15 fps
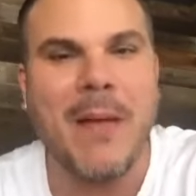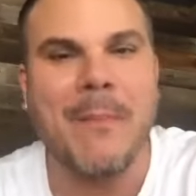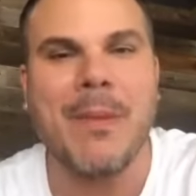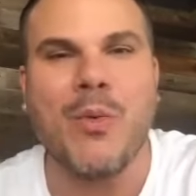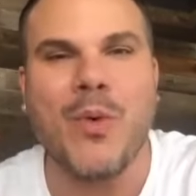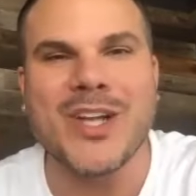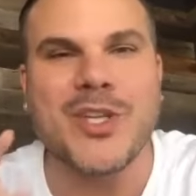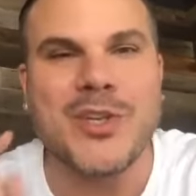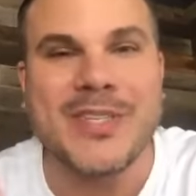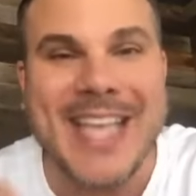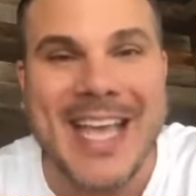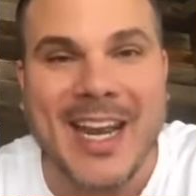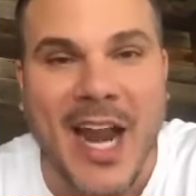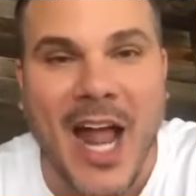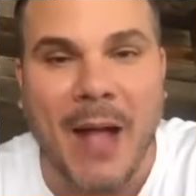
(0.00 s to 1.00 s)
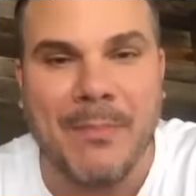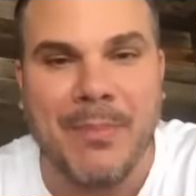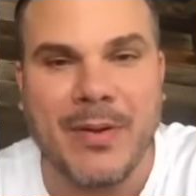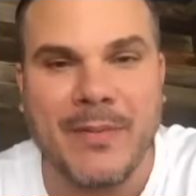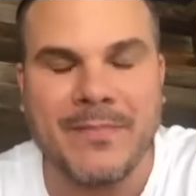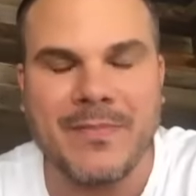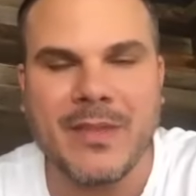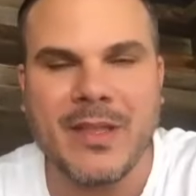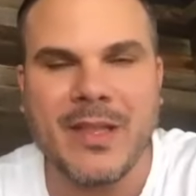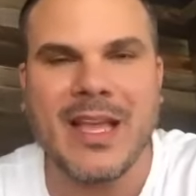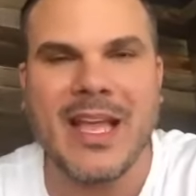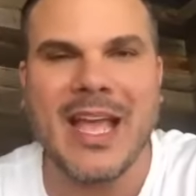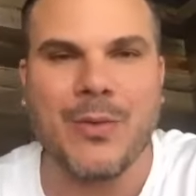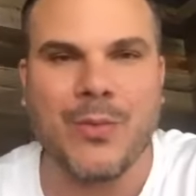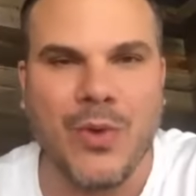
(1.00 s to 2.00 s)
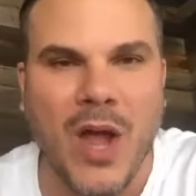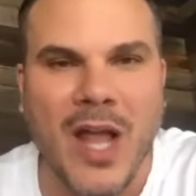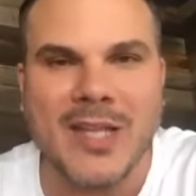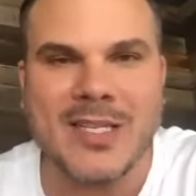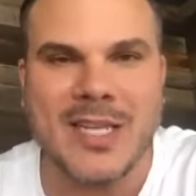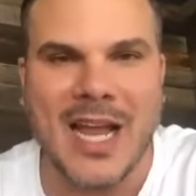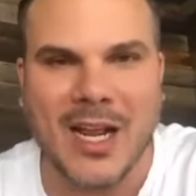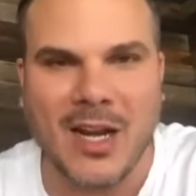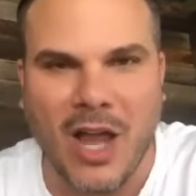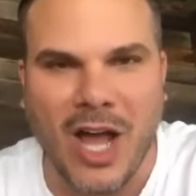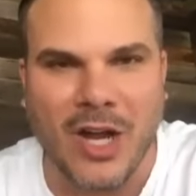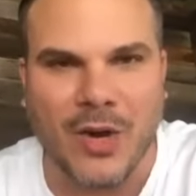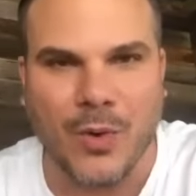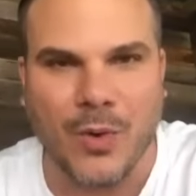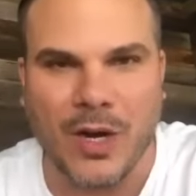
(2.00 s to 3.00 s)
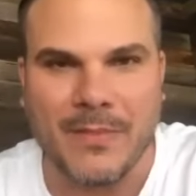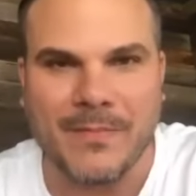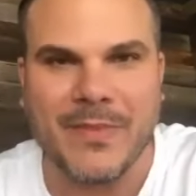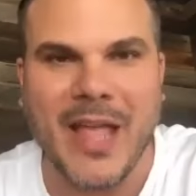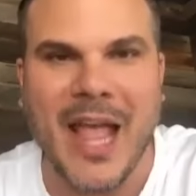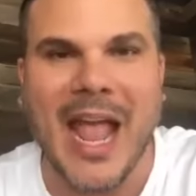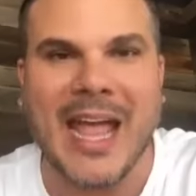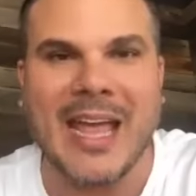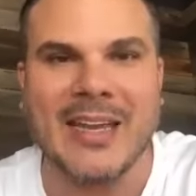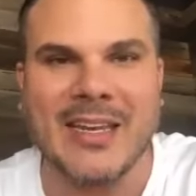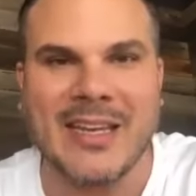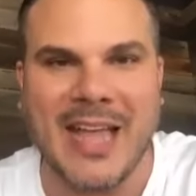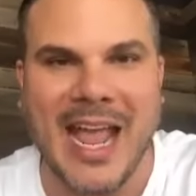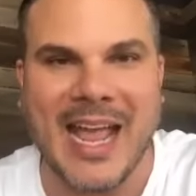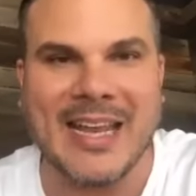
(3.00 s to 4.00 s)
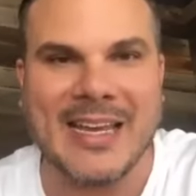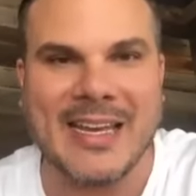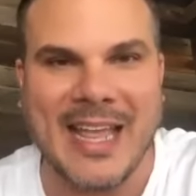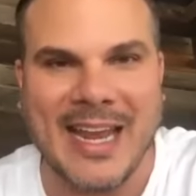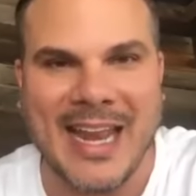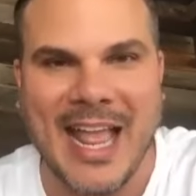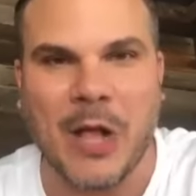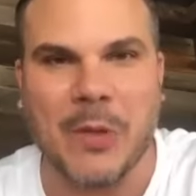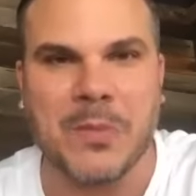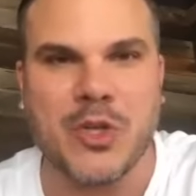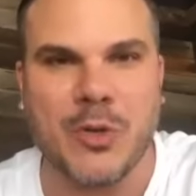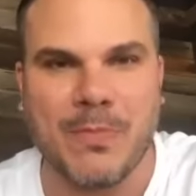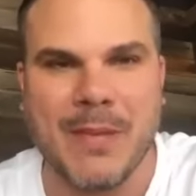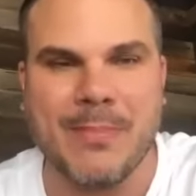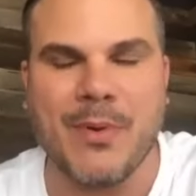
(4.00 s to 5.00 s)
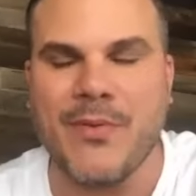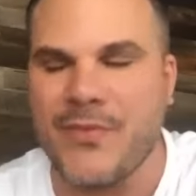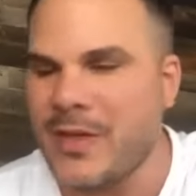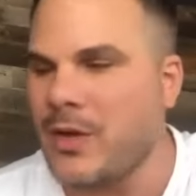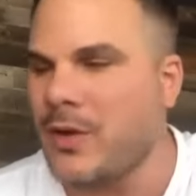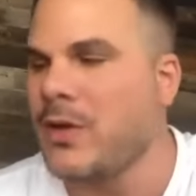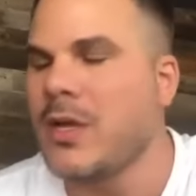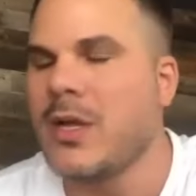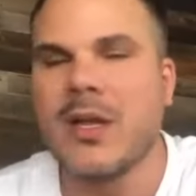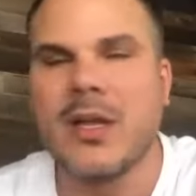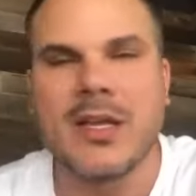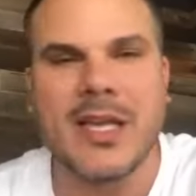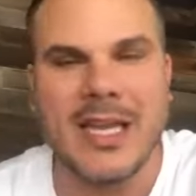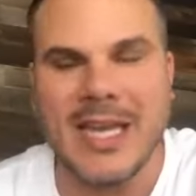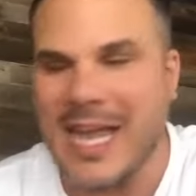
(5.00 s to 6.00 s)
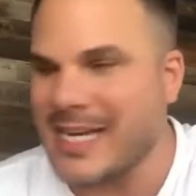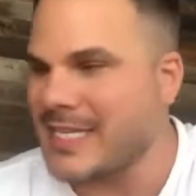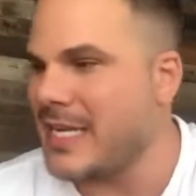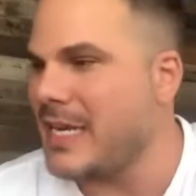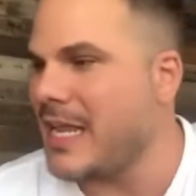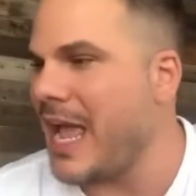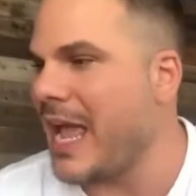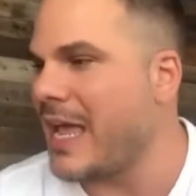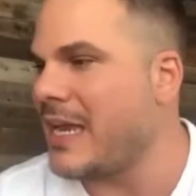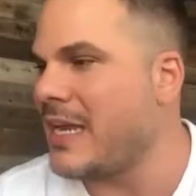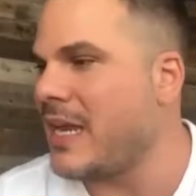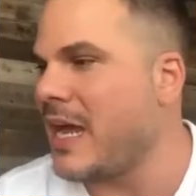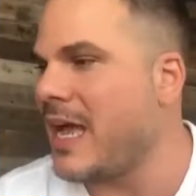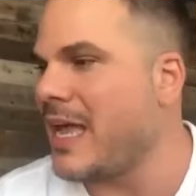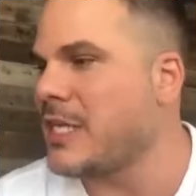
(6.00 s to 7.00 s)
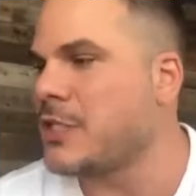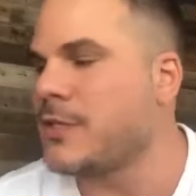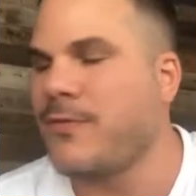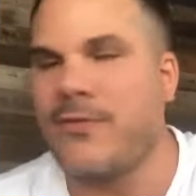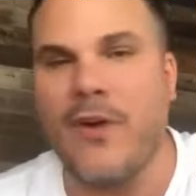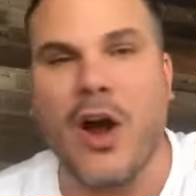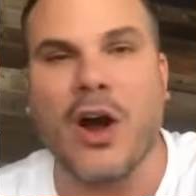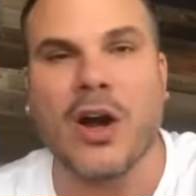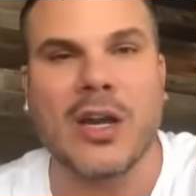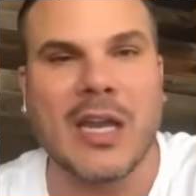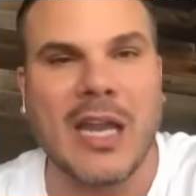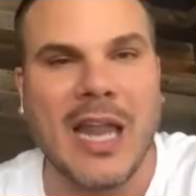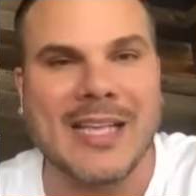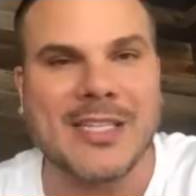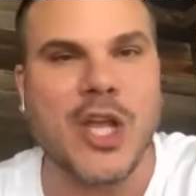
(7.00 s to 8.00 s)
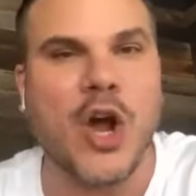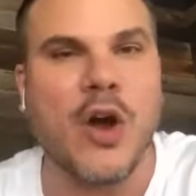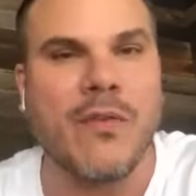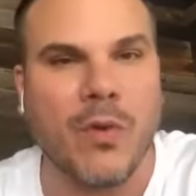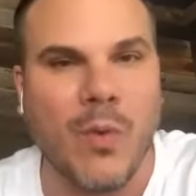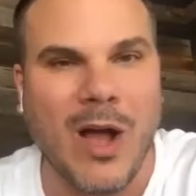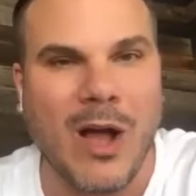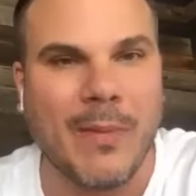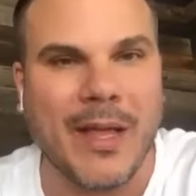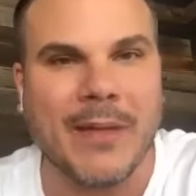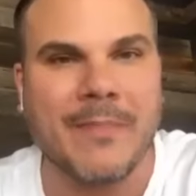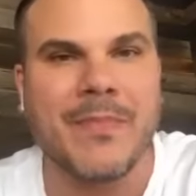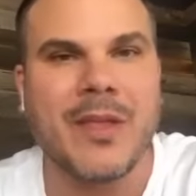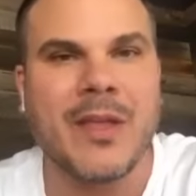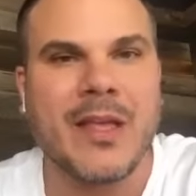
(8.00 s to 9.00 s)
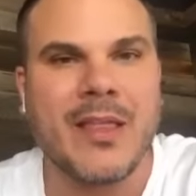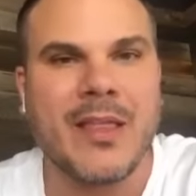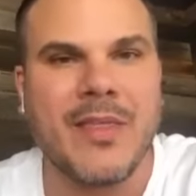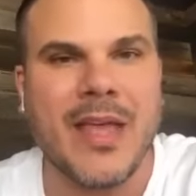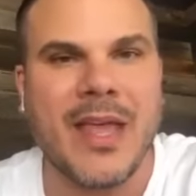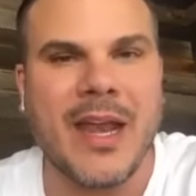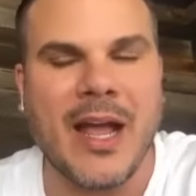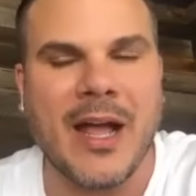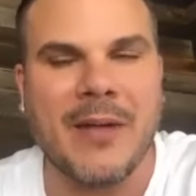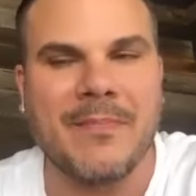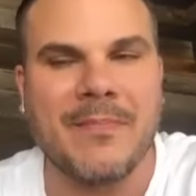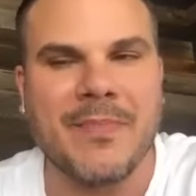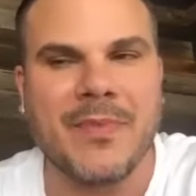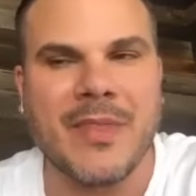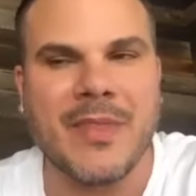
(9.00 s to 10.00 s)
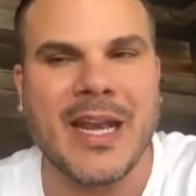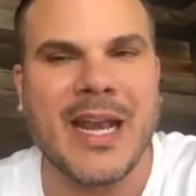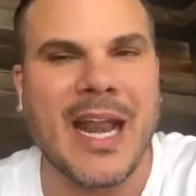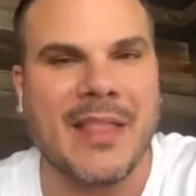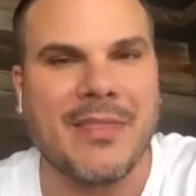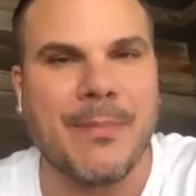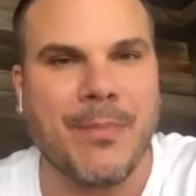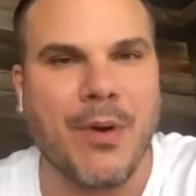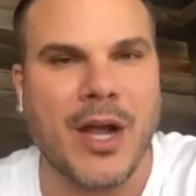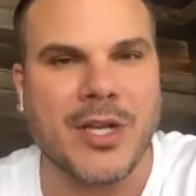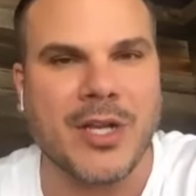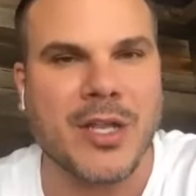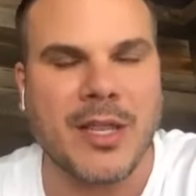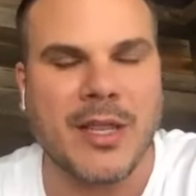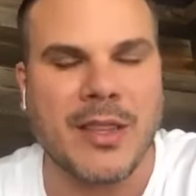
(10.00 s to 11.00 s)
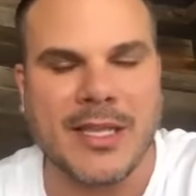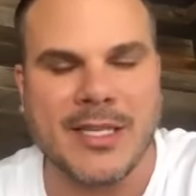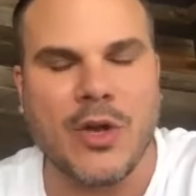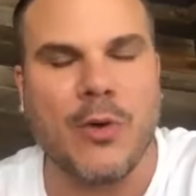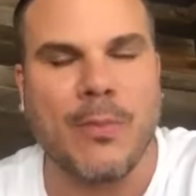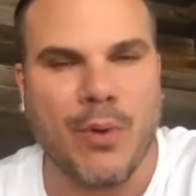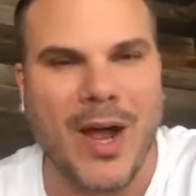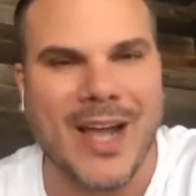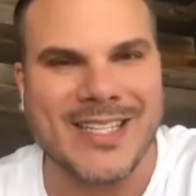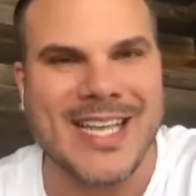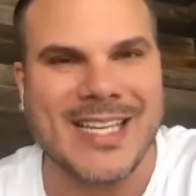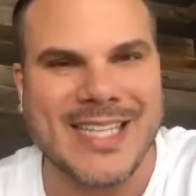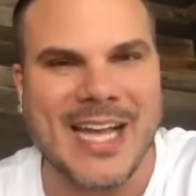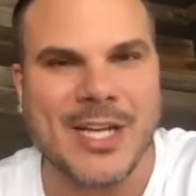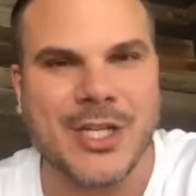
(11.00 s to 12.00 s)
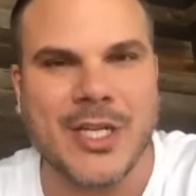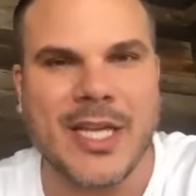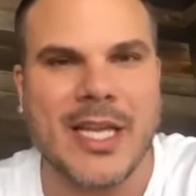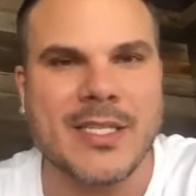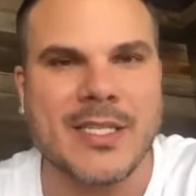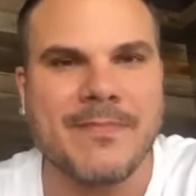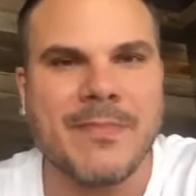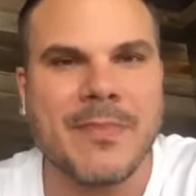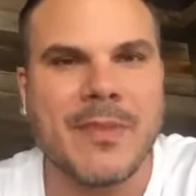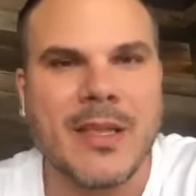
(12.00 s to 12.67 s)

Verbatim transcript: But once you set it up, it runs like clockwork, and, and, and it helps your people feel connected, and uh, and is far less overwhelming than um than the prod this whole process actually is.